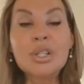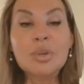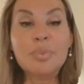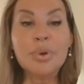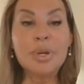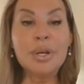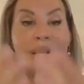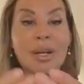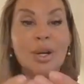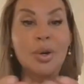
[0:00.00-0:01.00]
to put
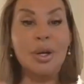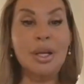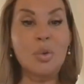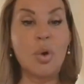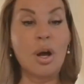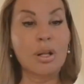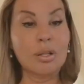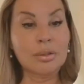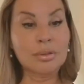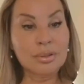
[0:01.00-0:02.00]
an acrylic
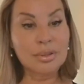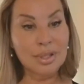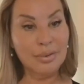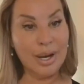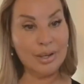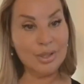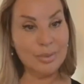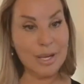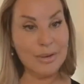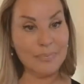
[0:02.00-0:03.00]
wall around
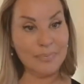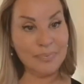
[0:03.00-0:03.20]
me.